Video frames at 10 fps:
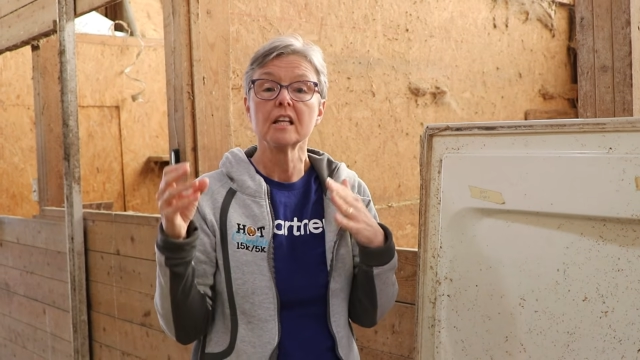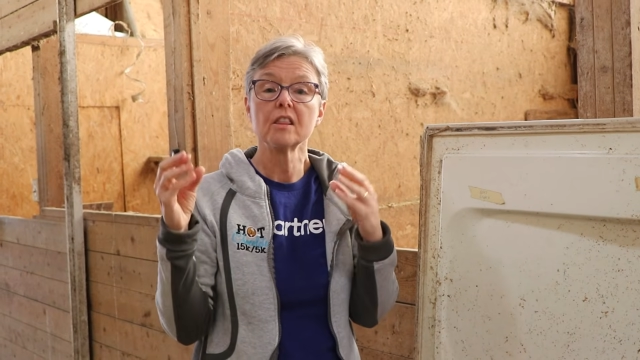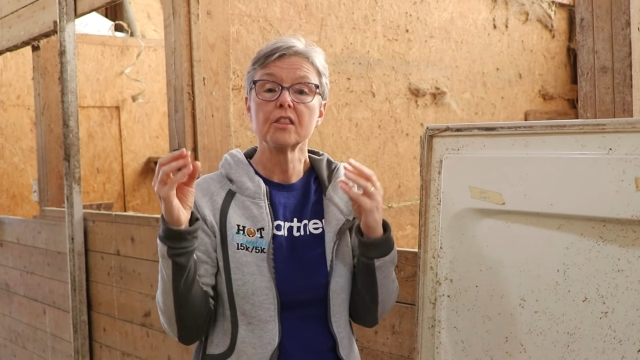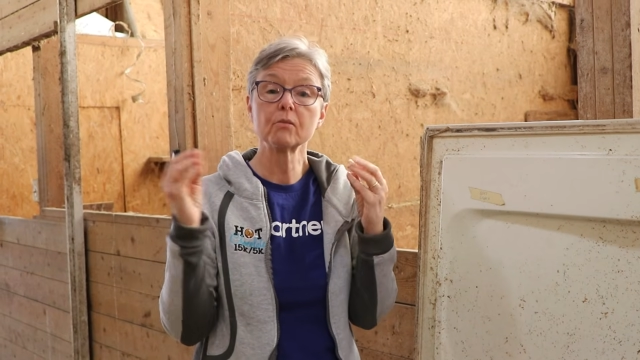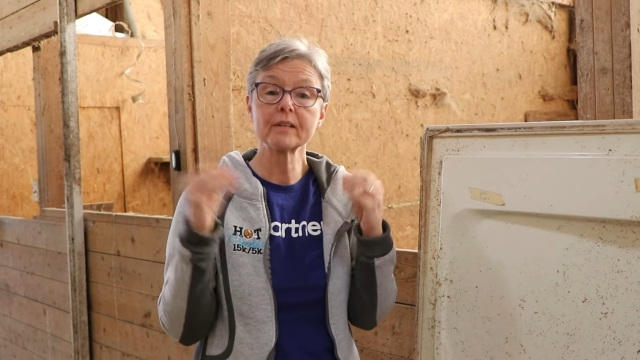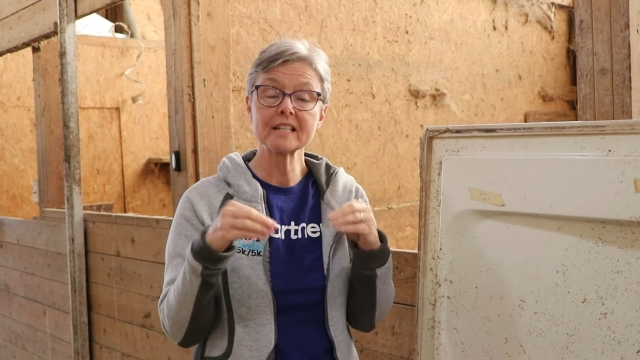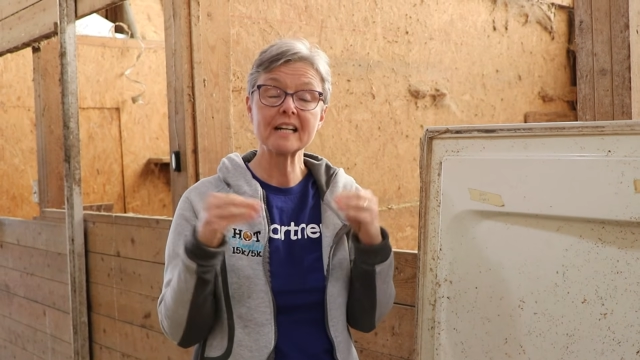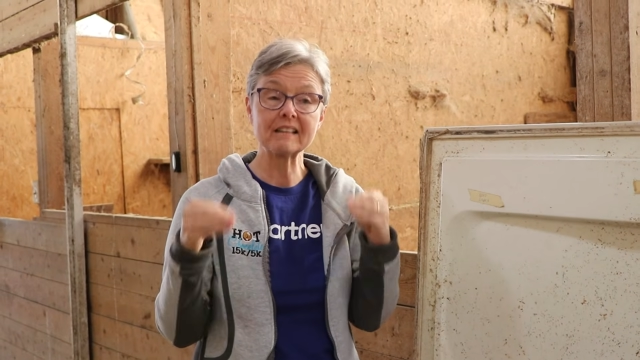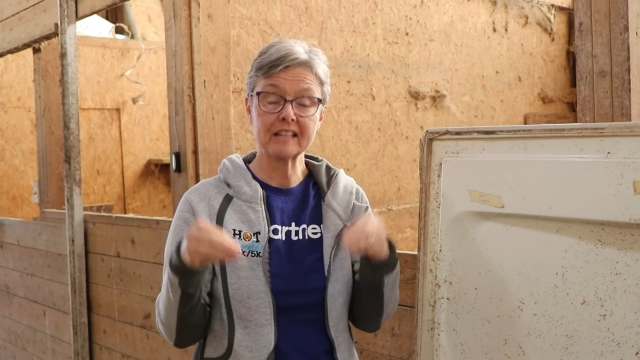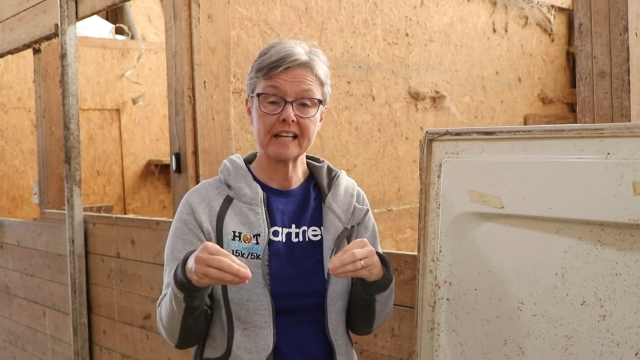the reason
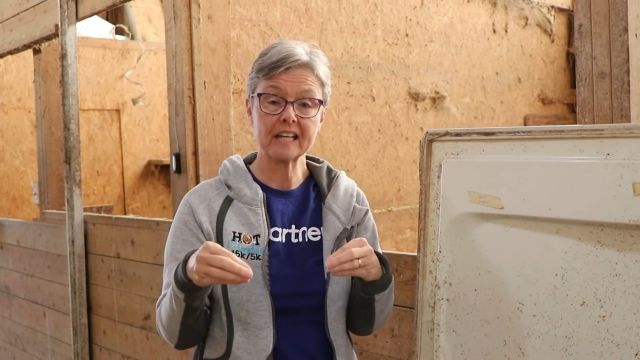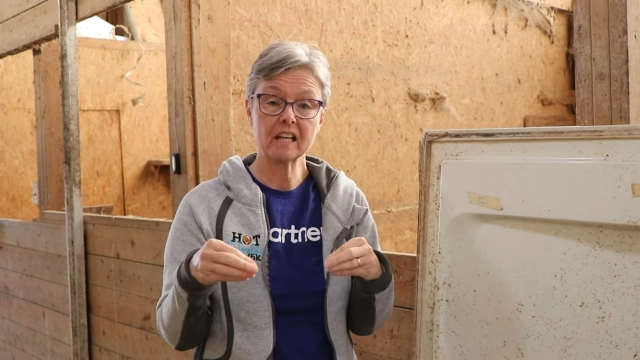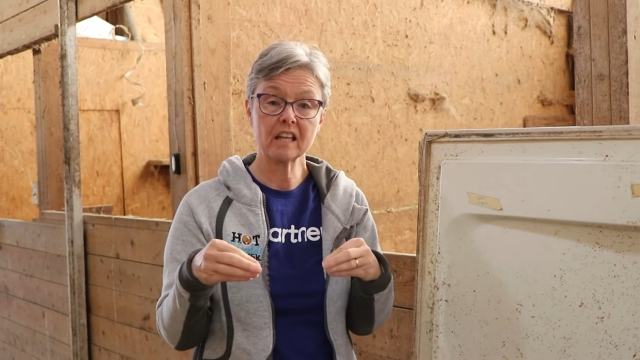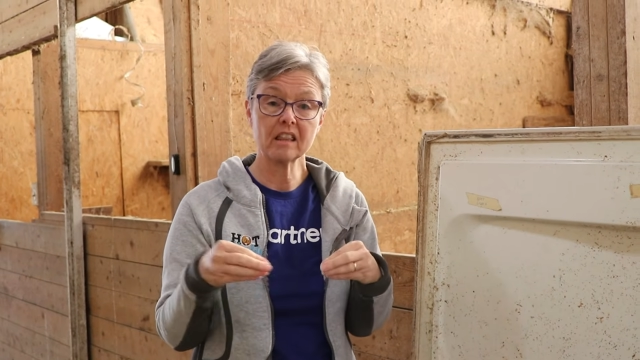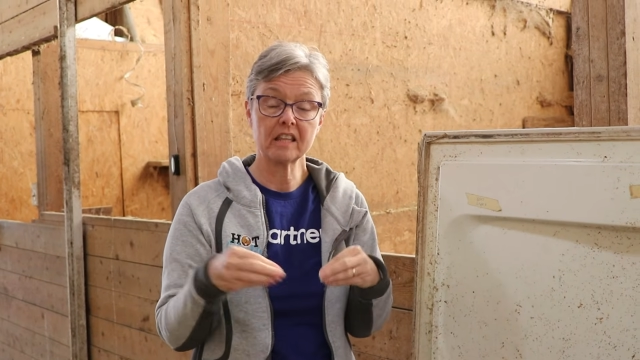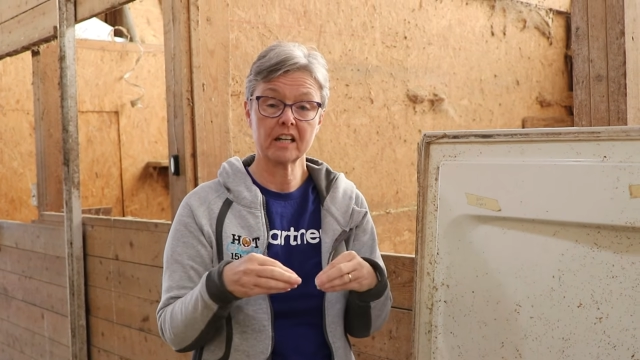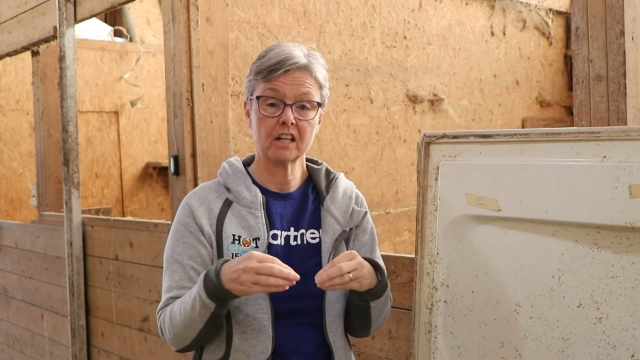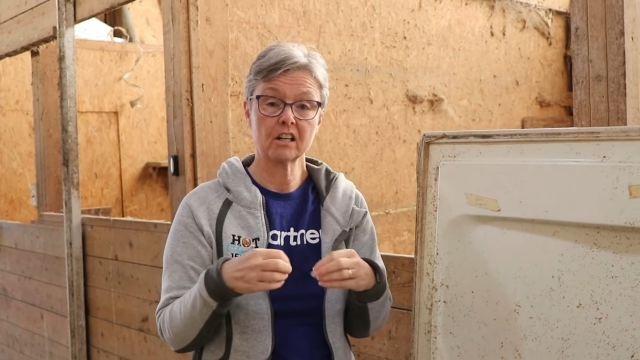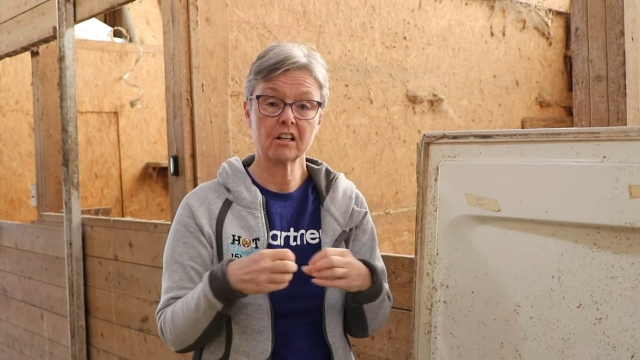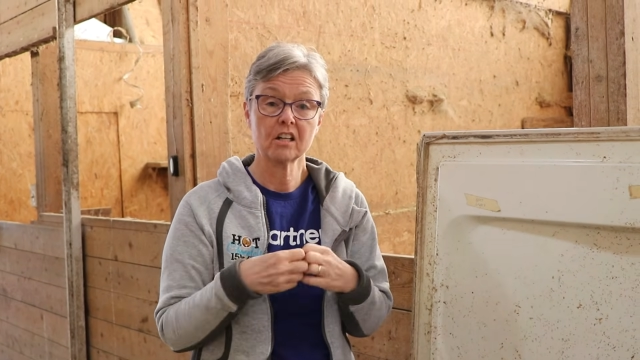I like
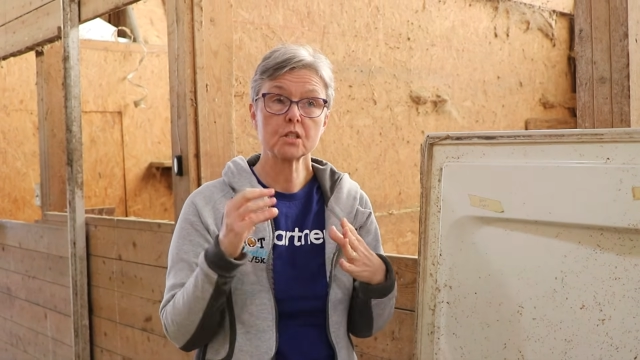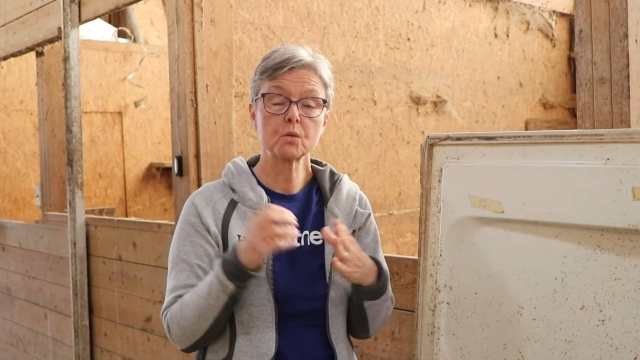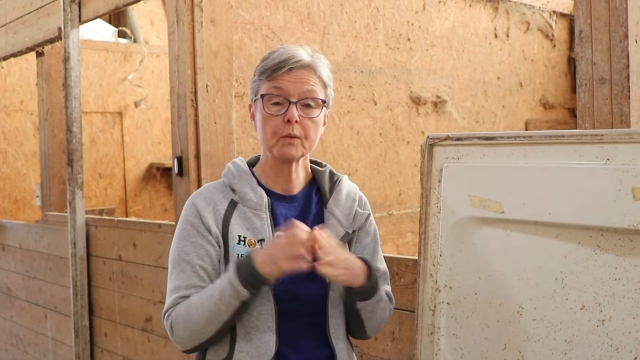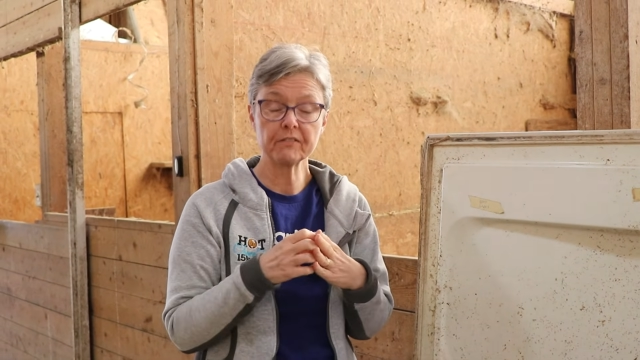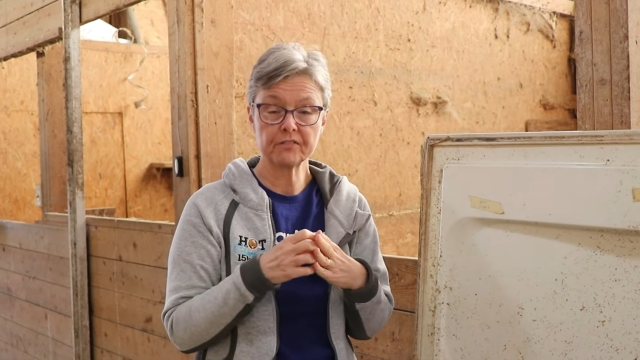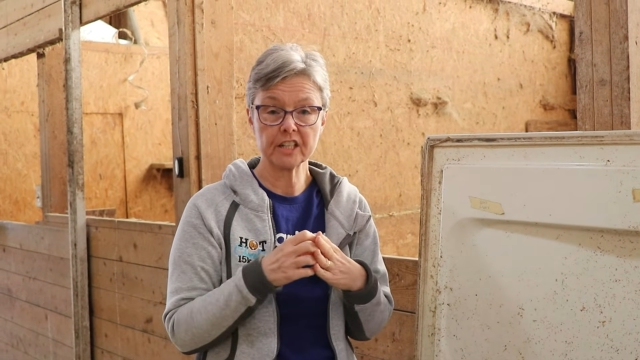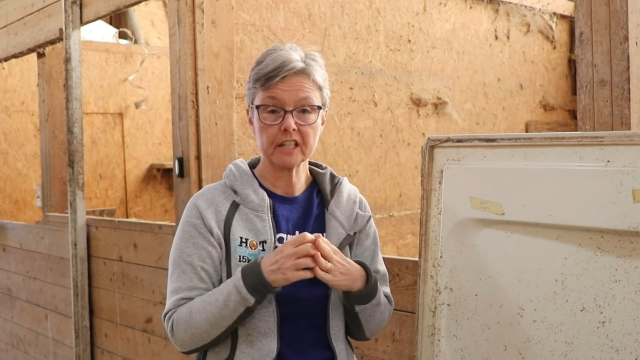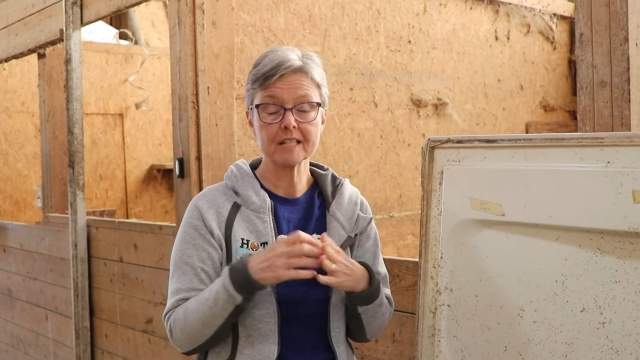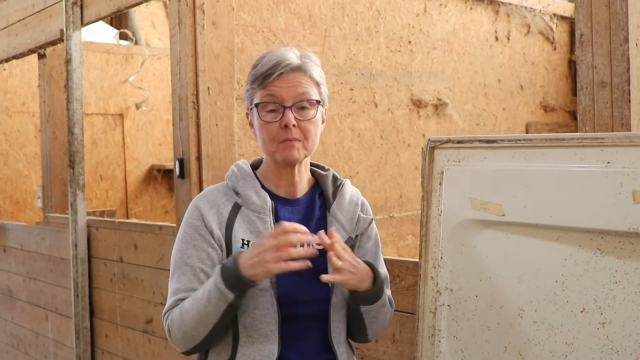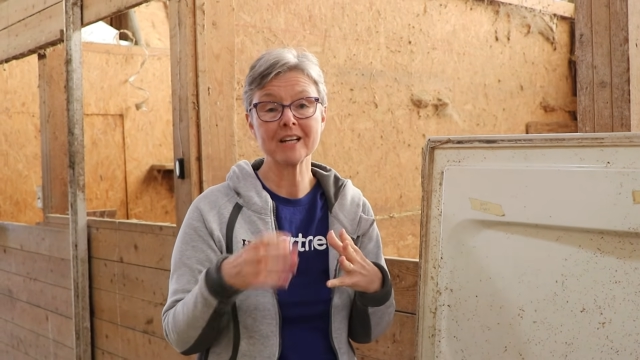their sweet feed
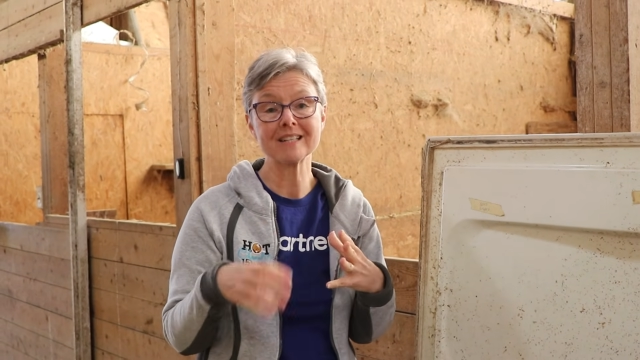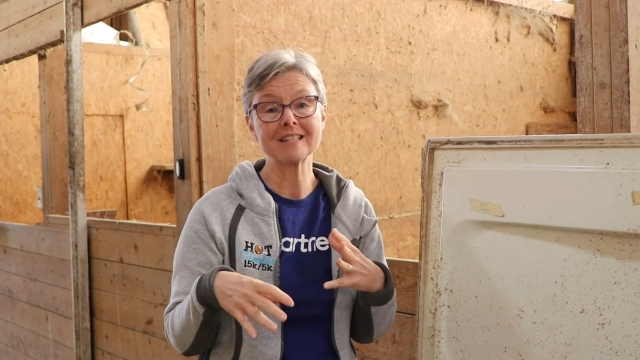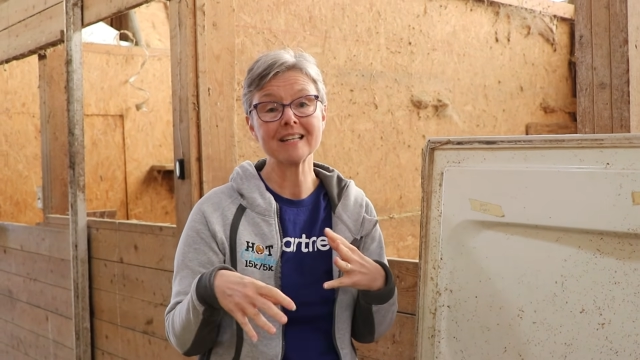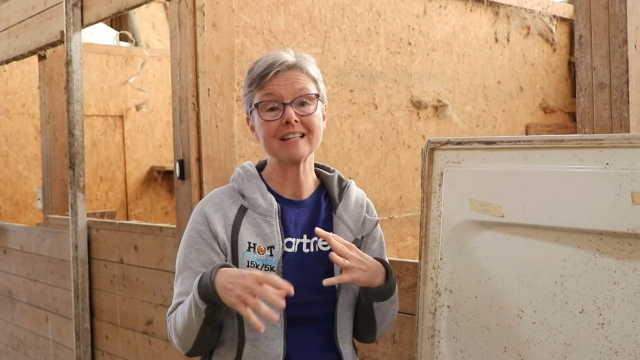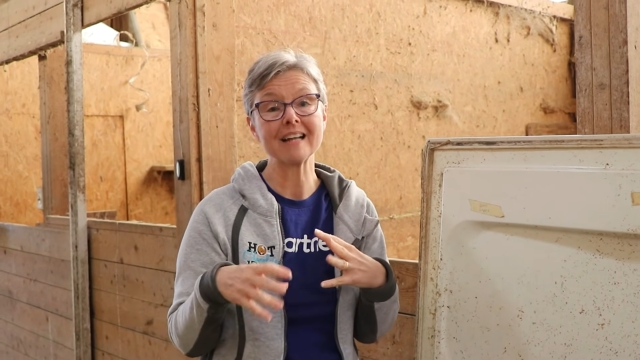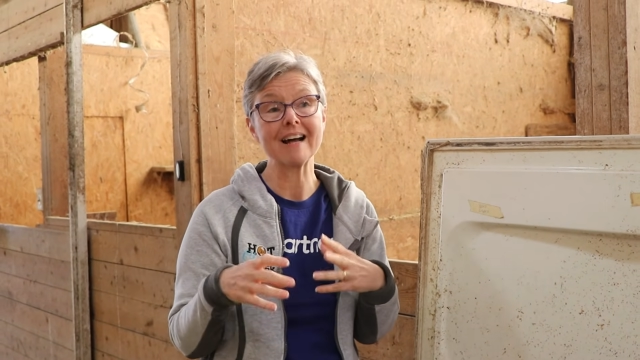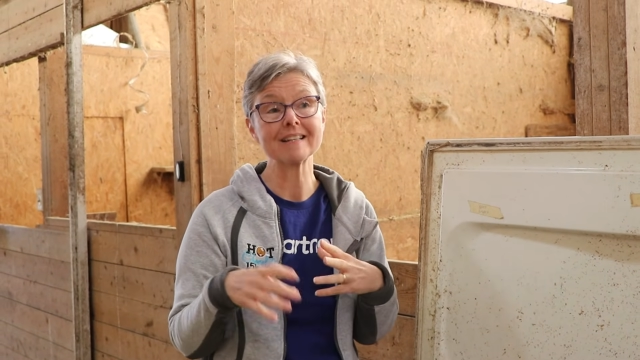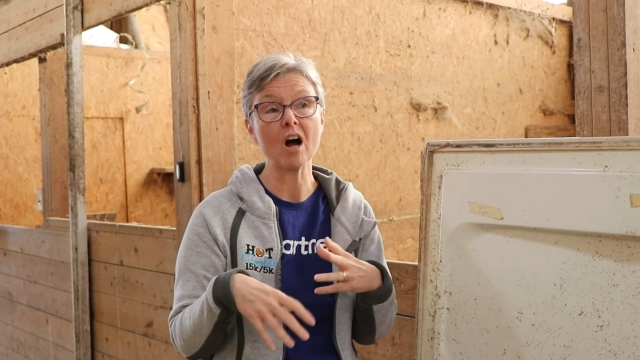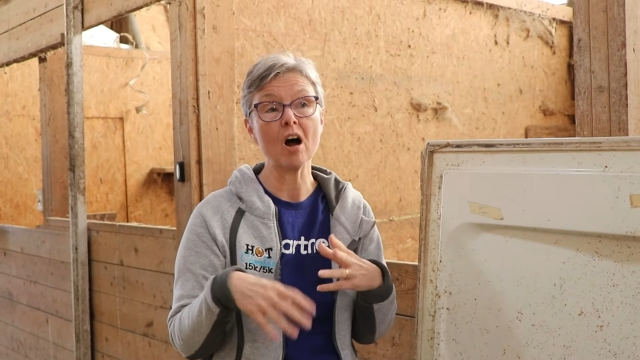is because it has